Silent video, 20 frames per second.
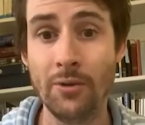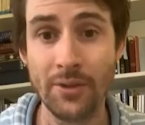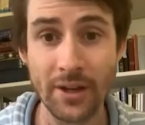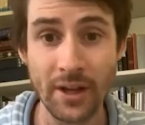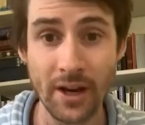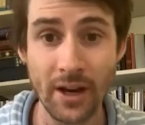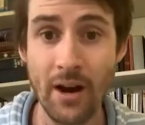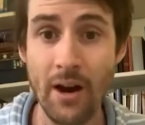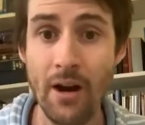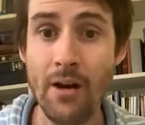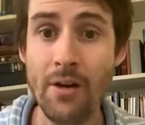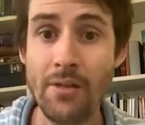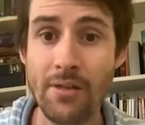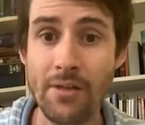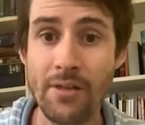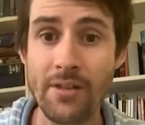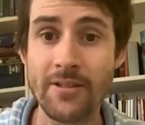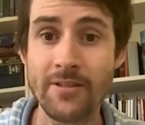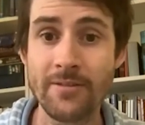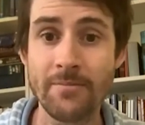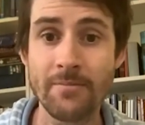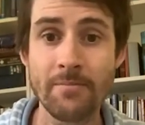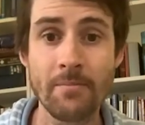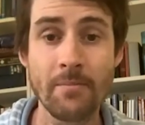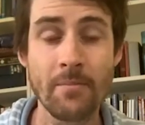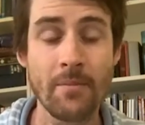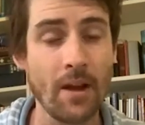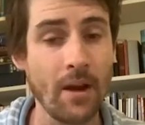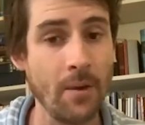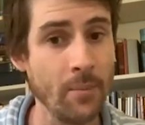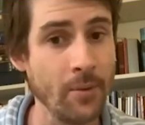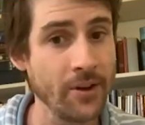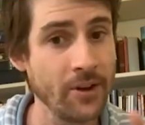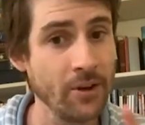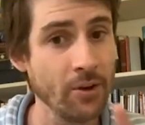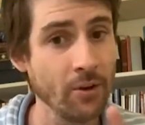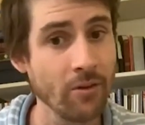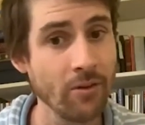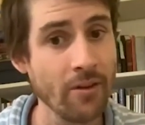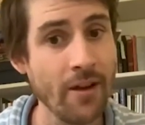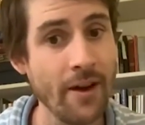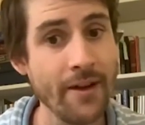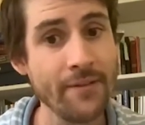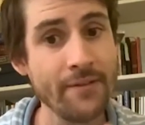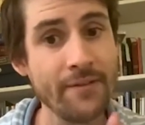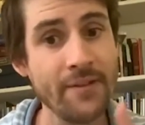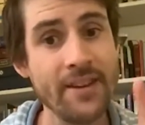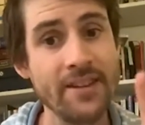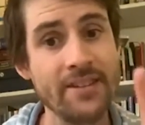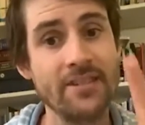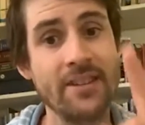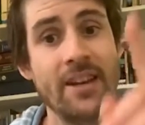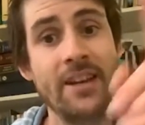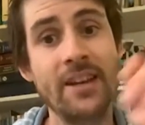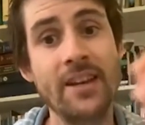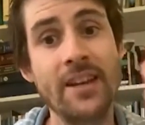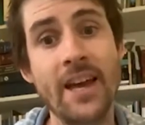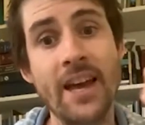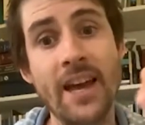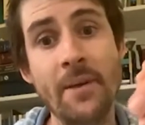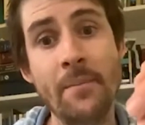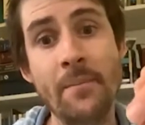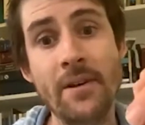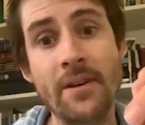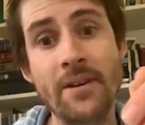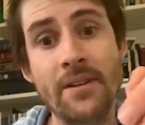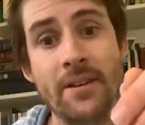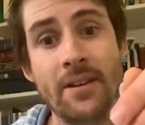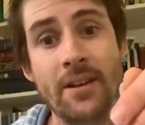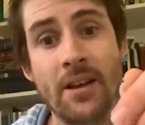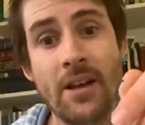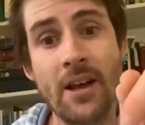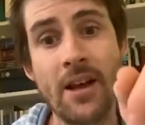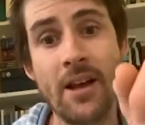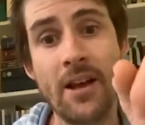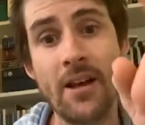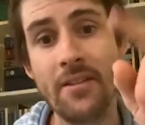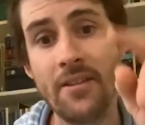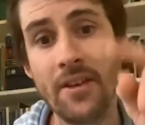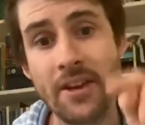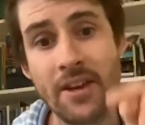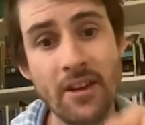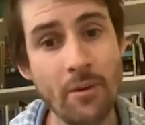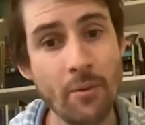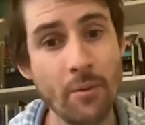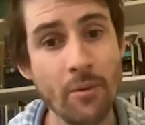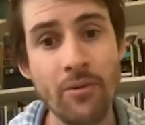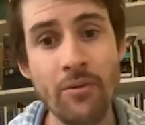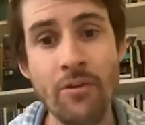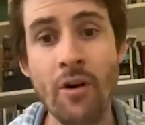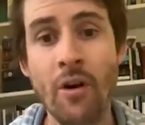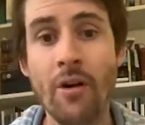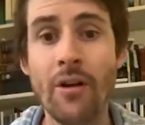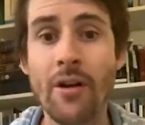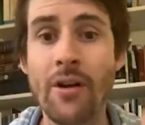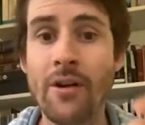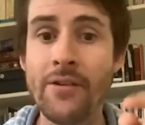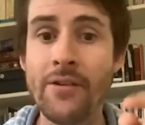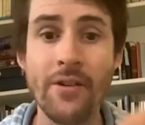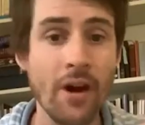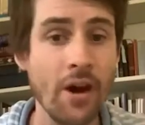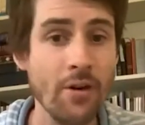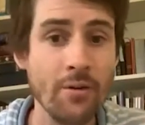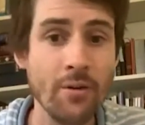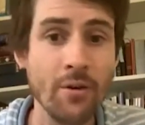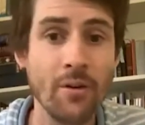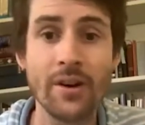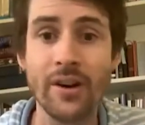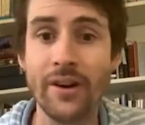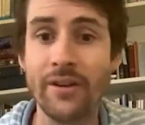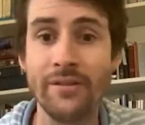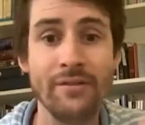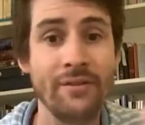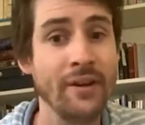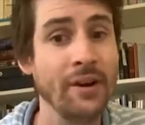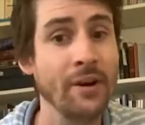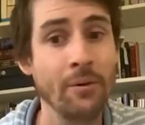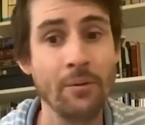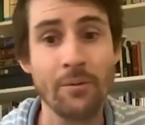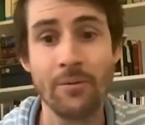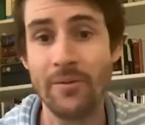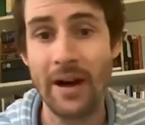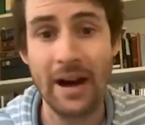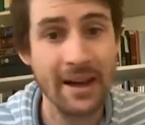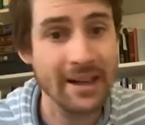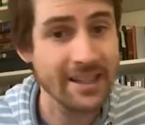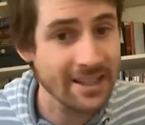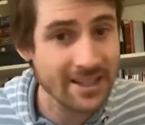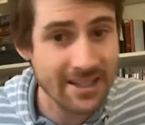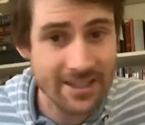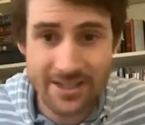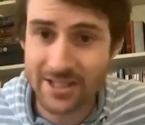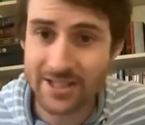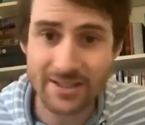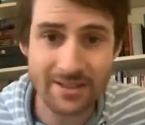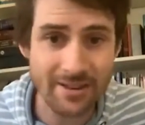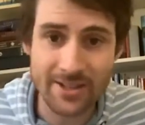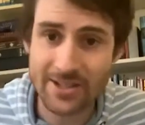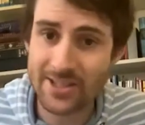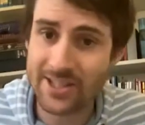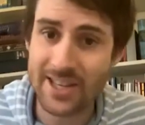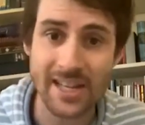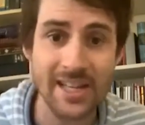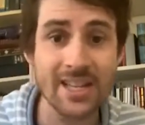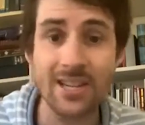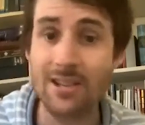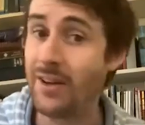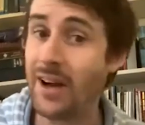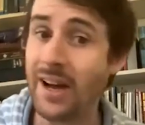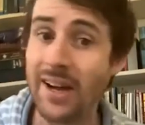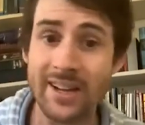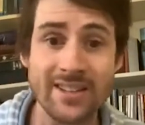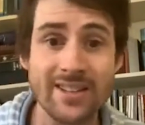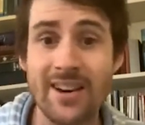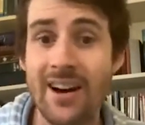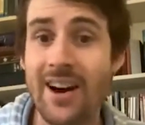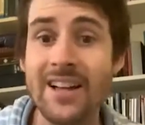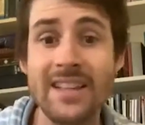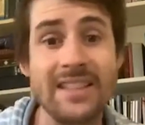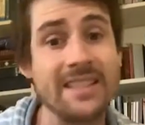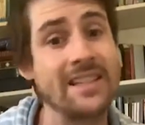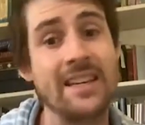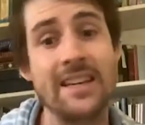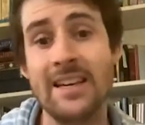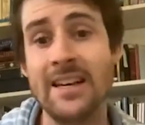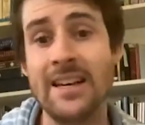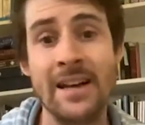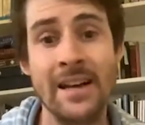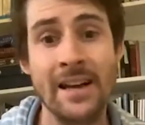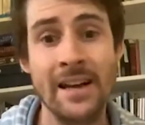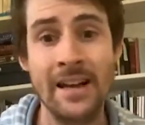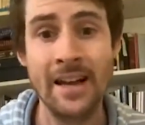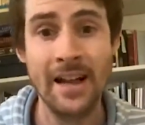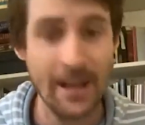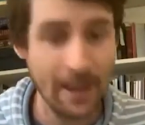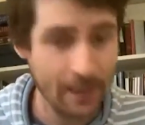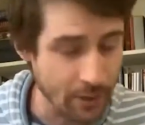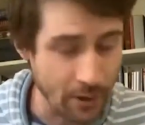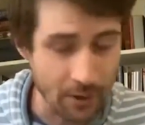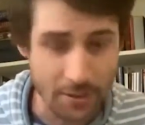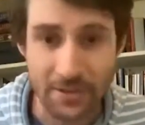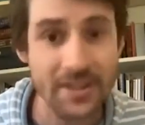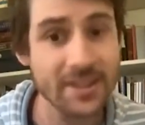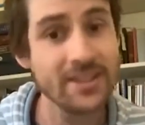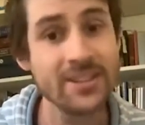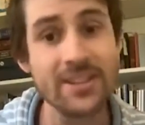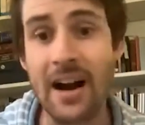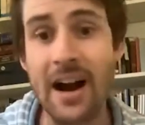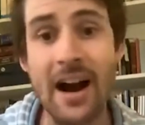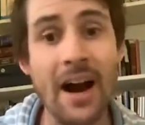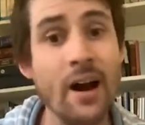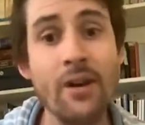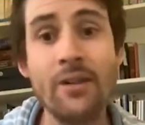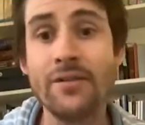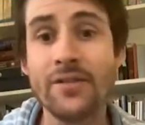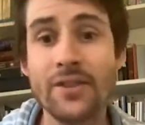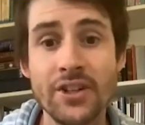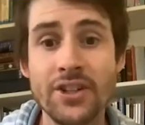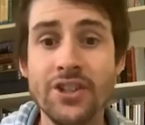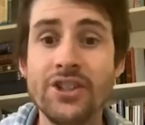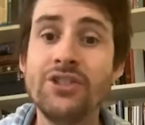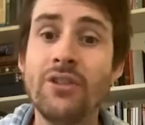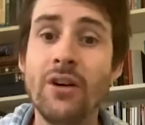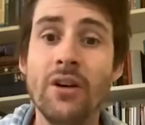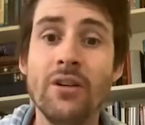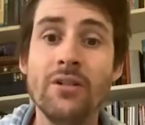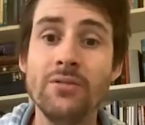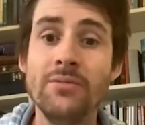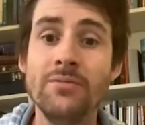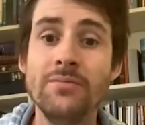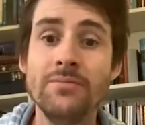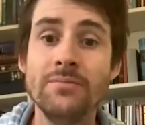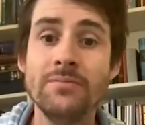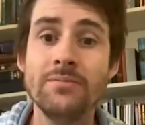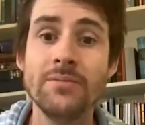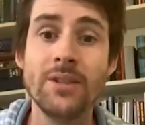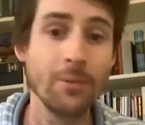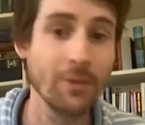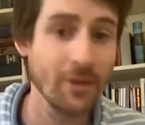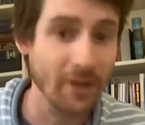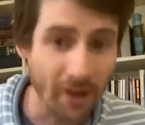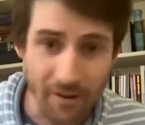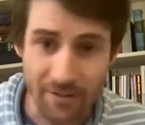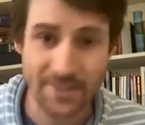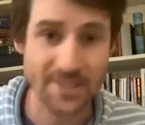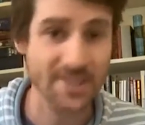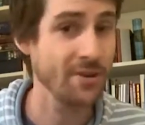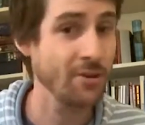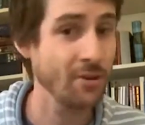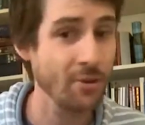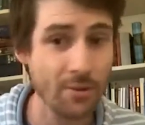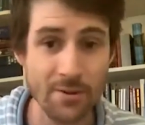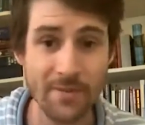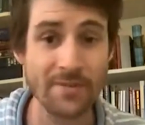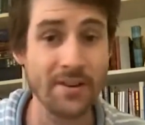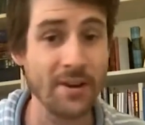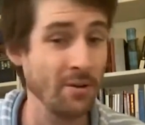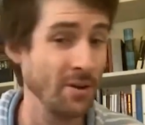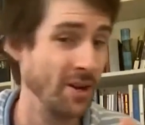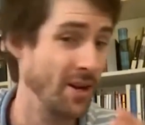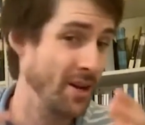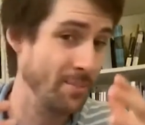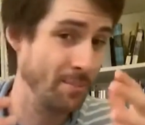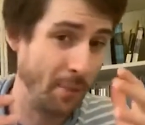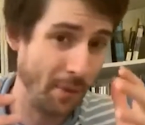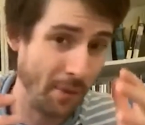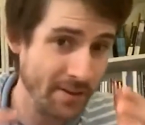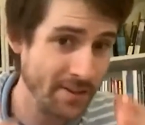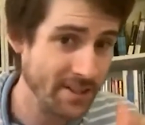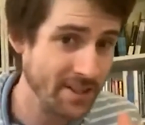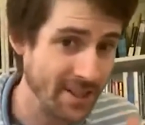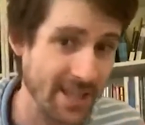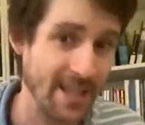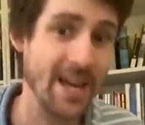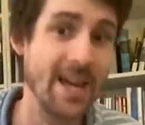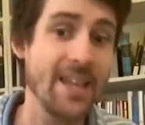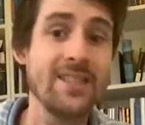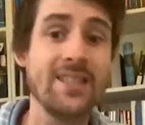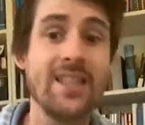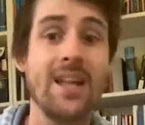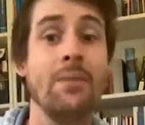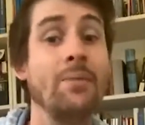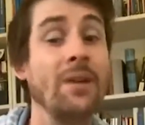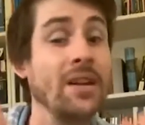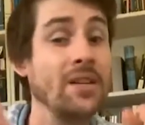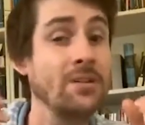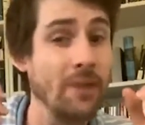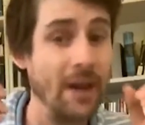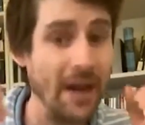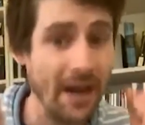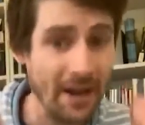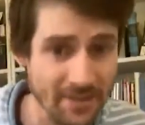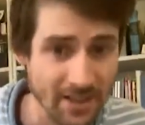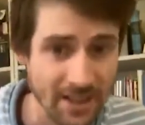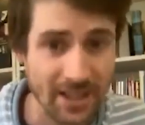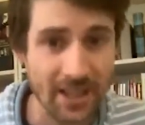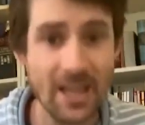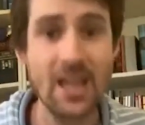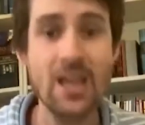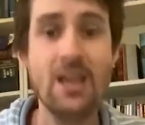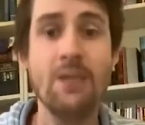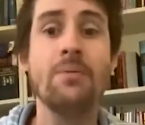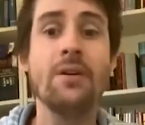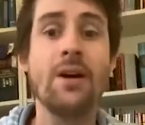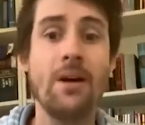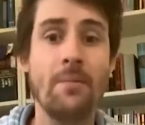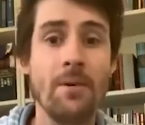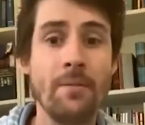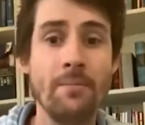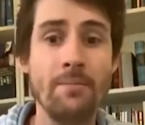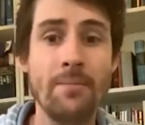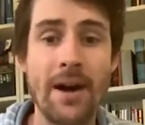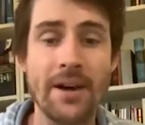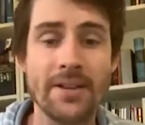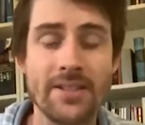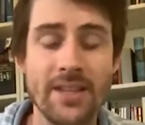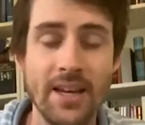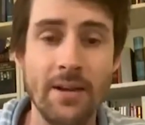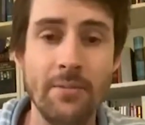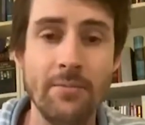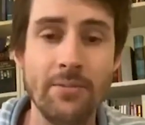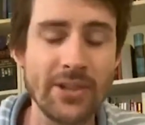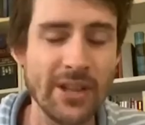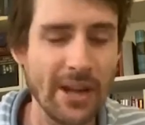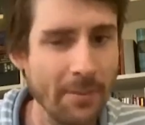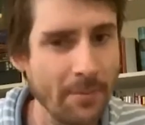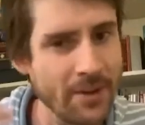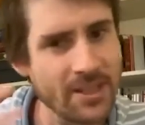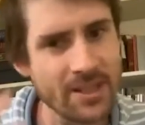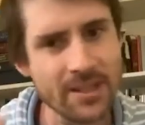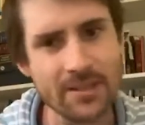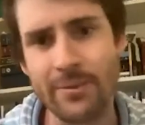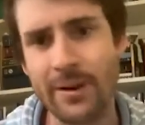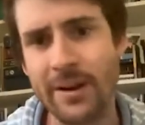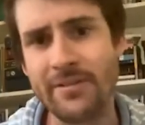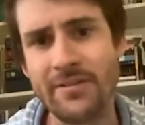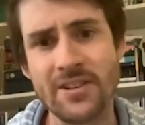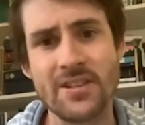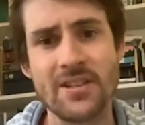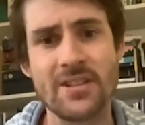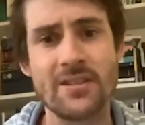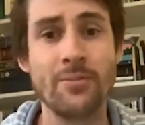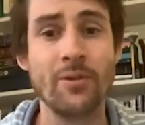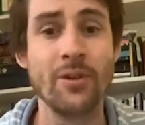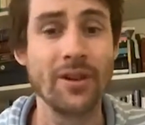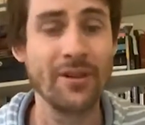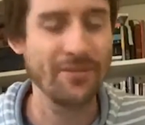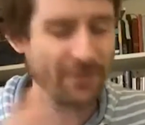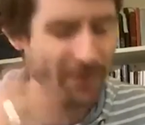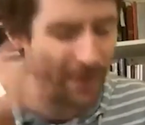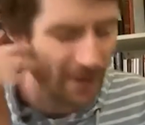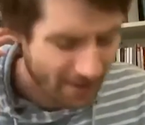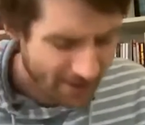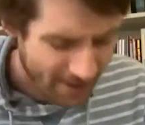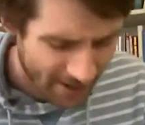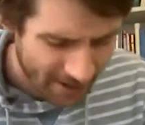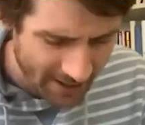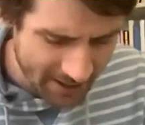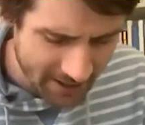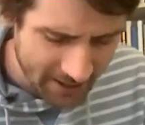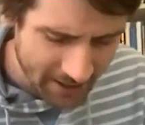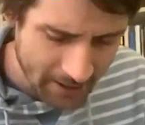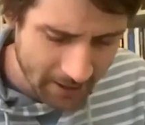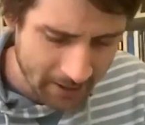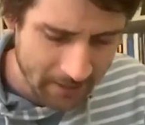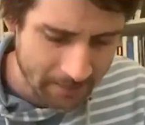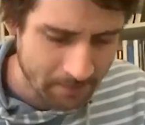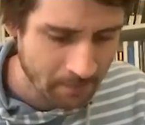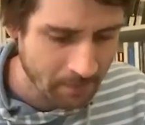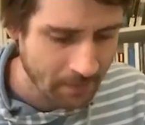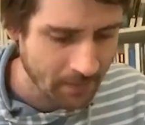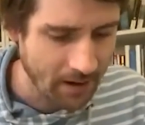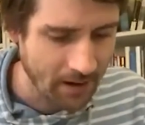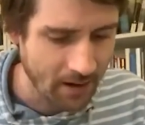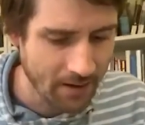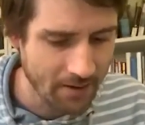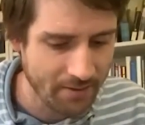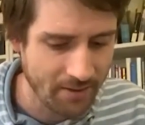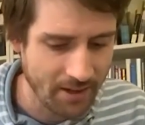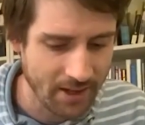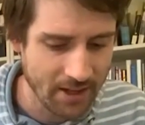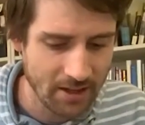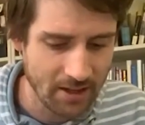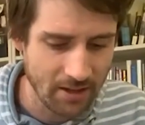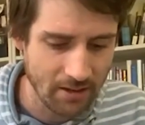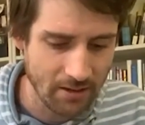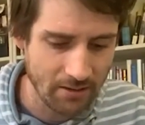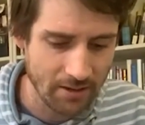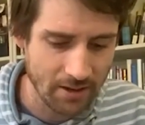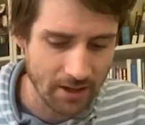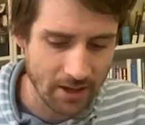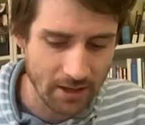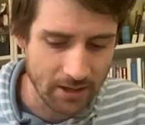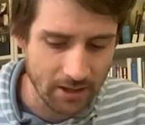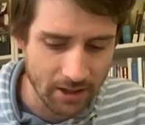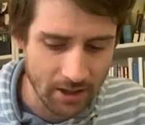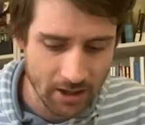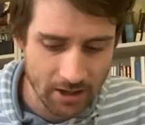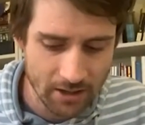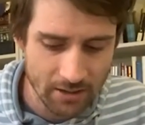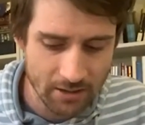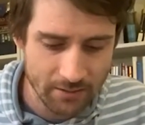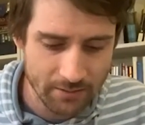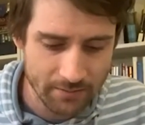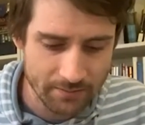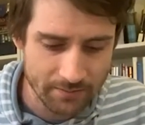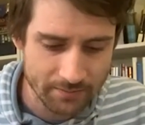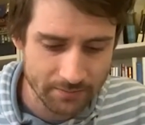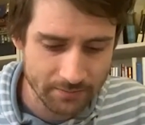on the earth. And when your life is in him, then you will not no longer feel that sense of anxiety and that things are out of control that we often all feel. But to get to that place, we have to keep coming back to Him. So let me just pray for us this morning. Father, I thank you that in you,